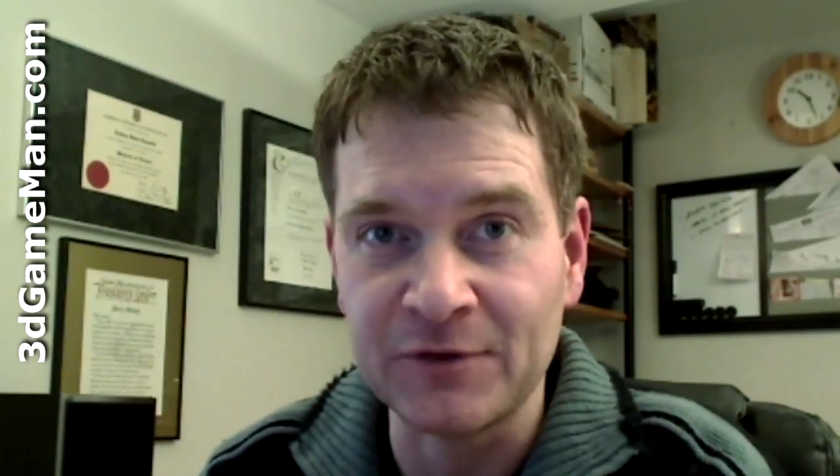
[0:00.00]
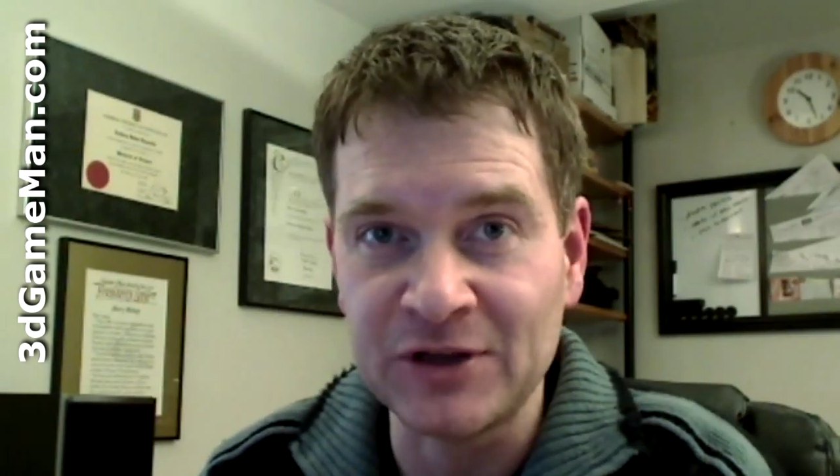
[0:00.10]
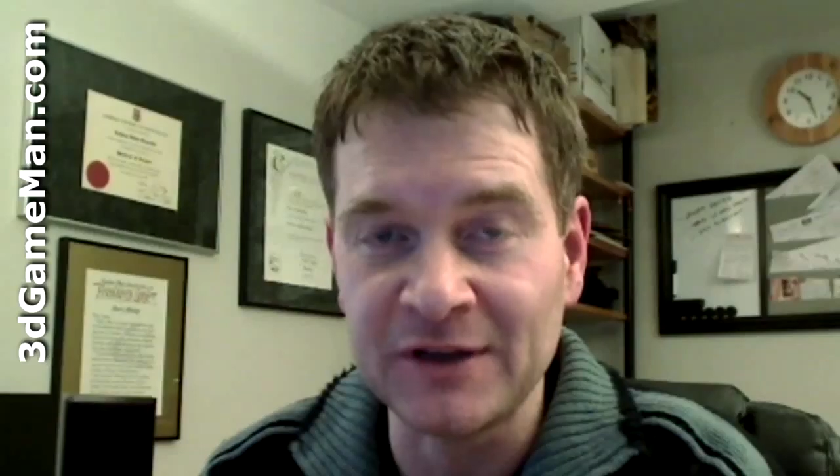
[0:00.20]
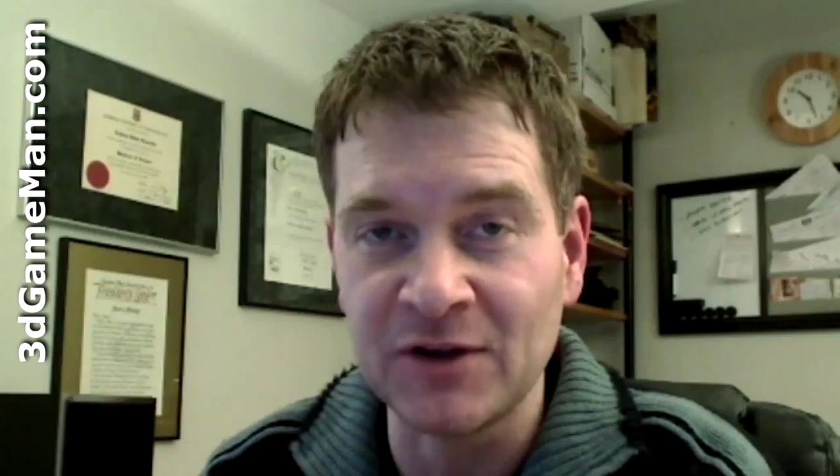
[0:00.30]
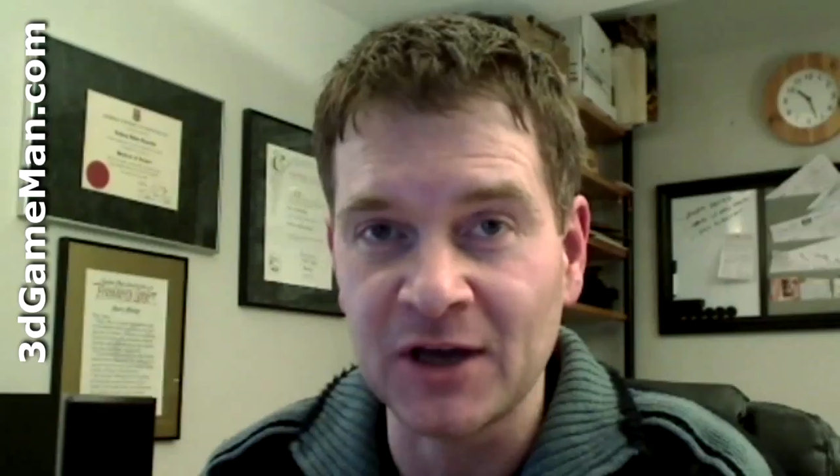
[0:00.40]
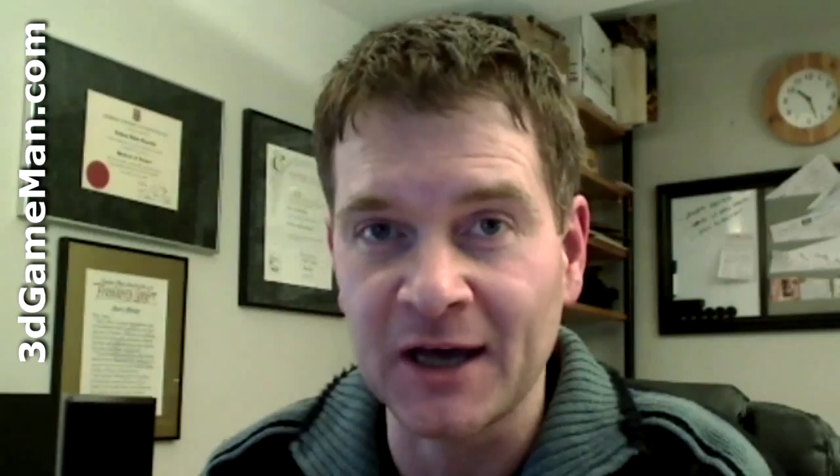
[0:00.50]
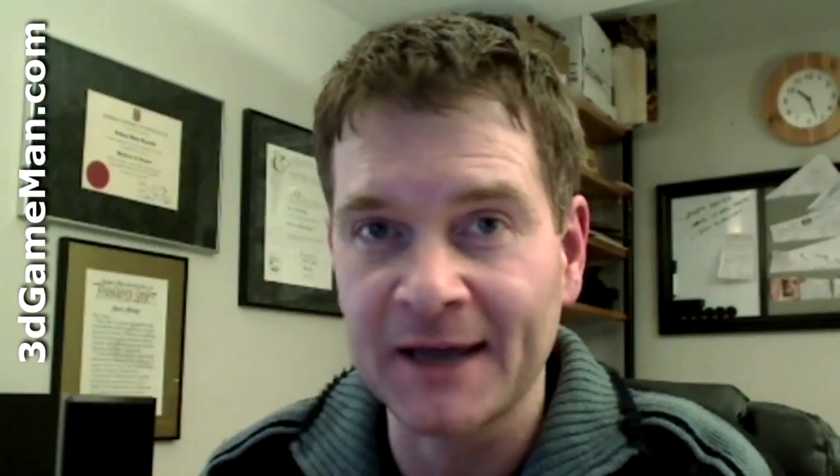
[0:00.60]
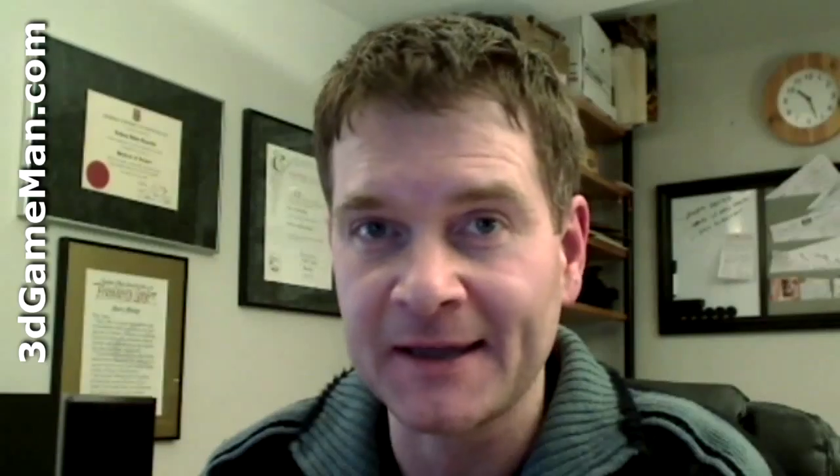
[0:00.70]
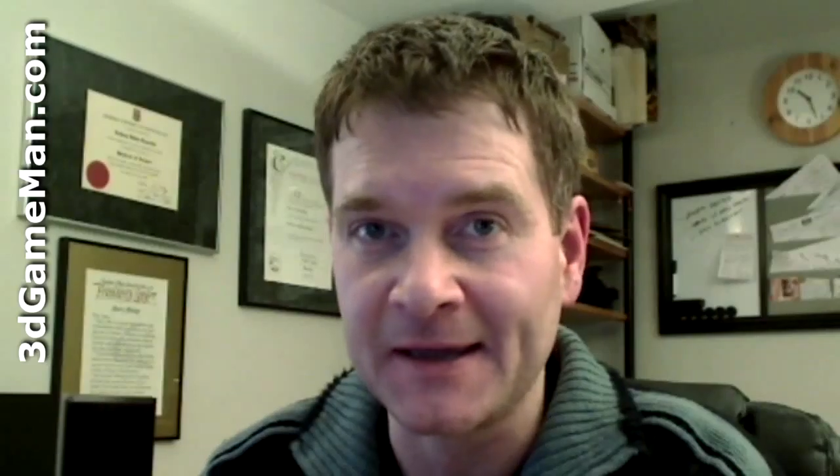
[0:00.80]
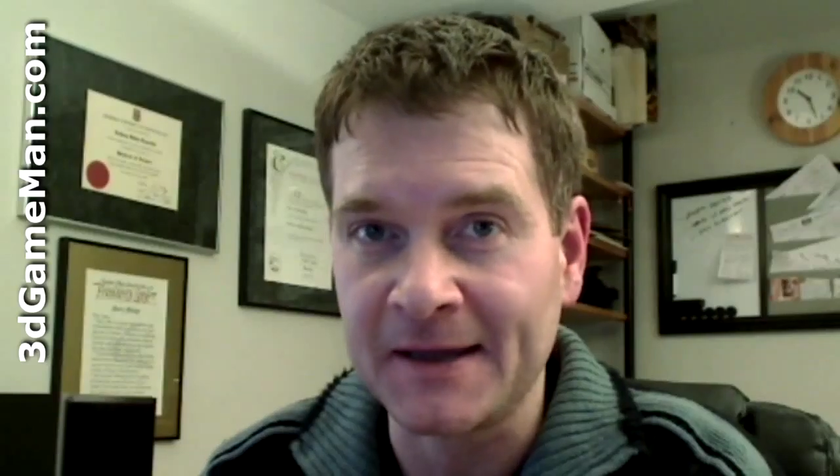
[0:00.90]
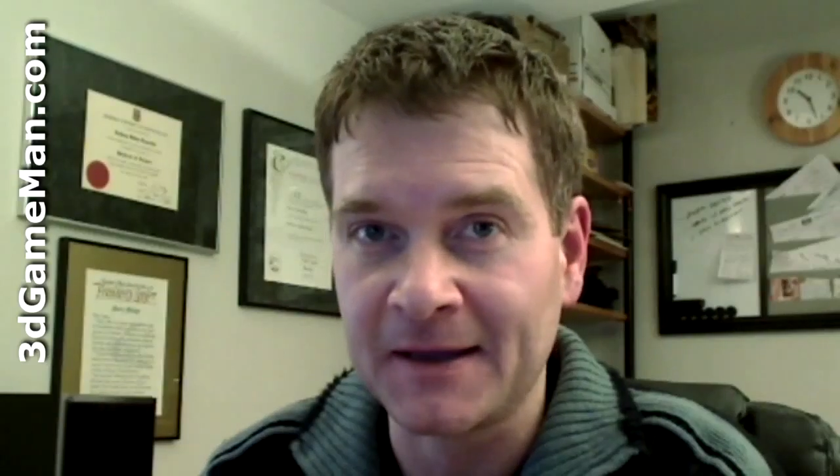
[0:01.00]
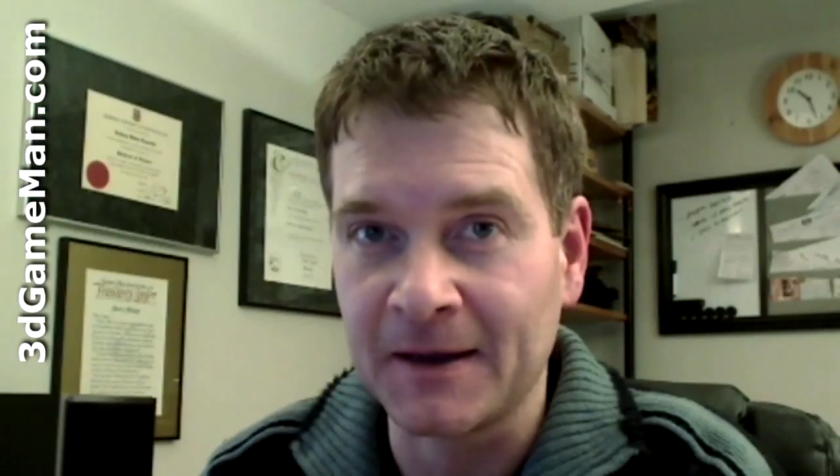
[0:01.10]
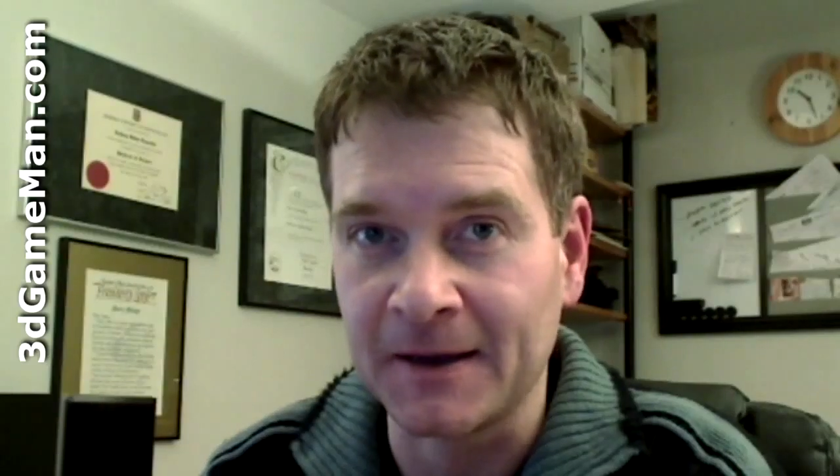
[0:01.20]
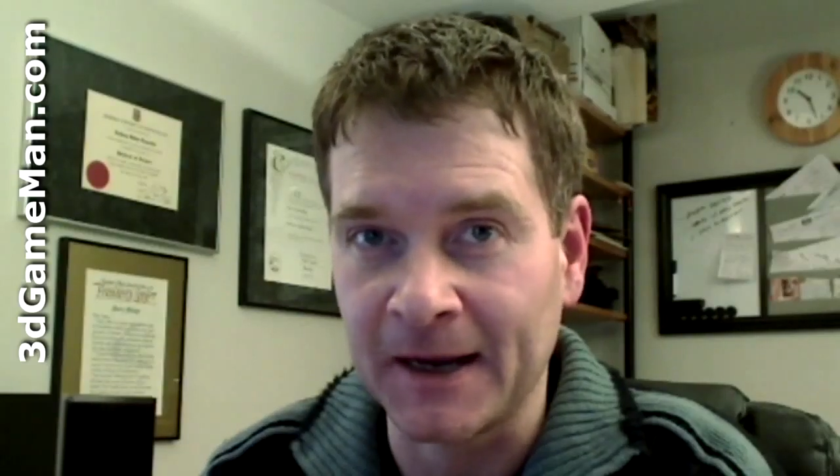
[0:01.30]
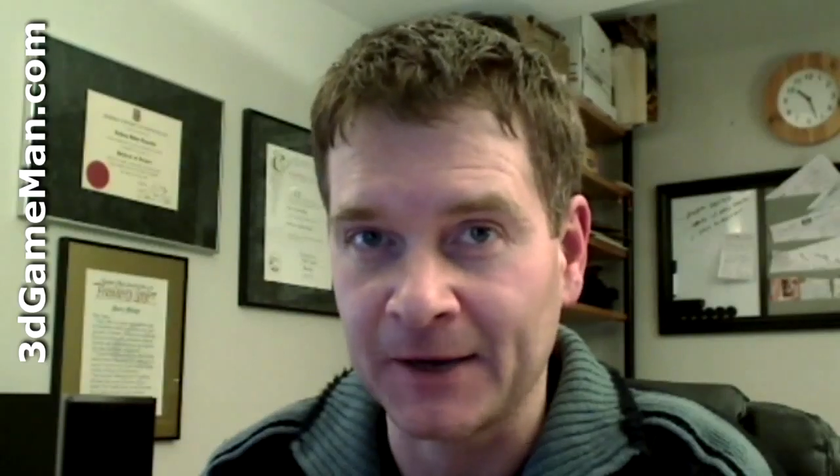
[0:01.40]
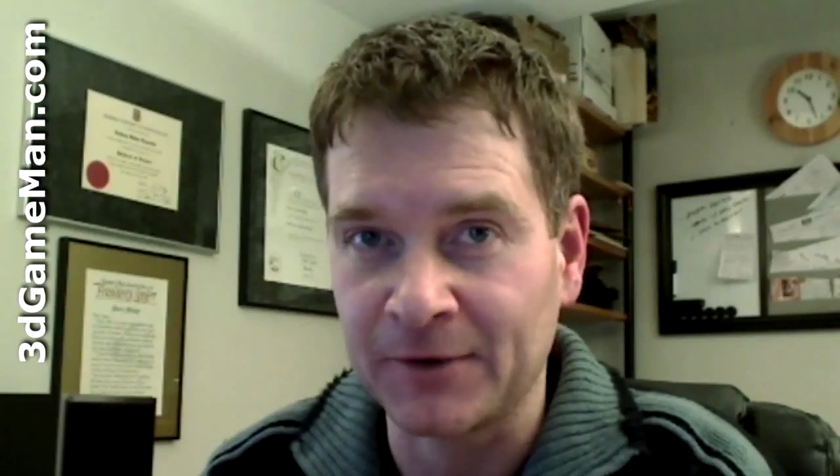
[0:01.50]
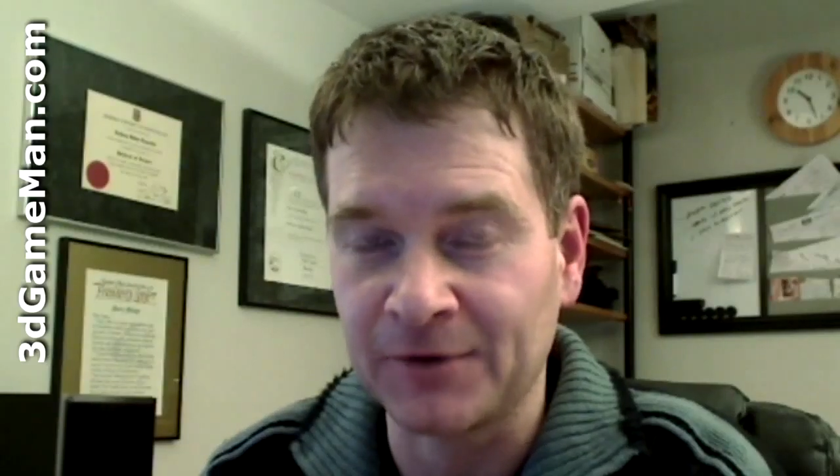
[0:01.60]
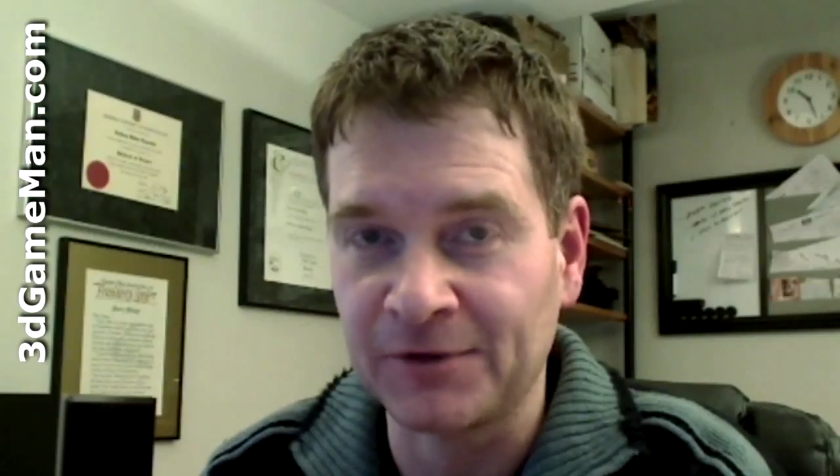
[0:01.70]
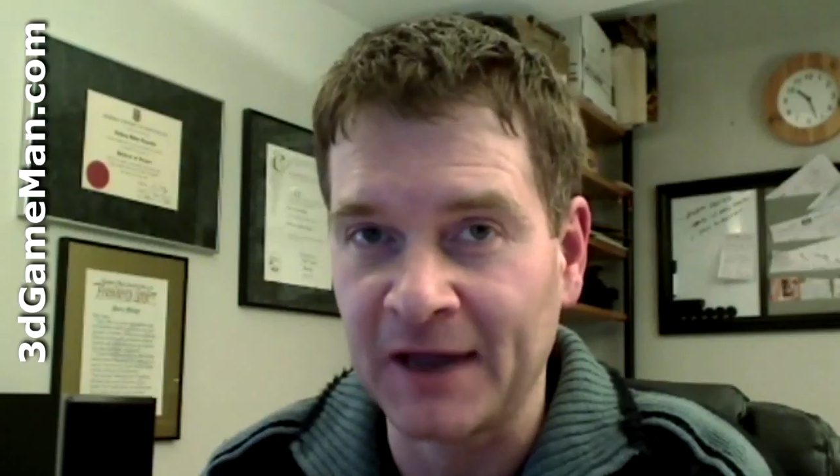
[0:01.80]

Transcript: DVI connectors?